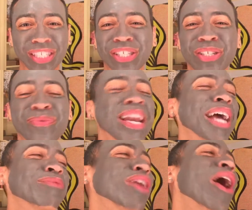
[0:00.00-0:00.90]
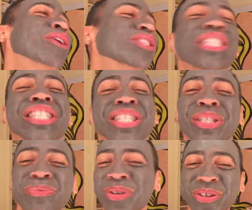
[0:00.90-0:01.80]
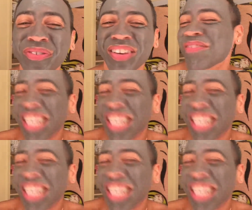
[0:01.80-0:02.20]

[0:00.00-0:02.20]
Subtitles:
So you'd be like, oh, she's just moving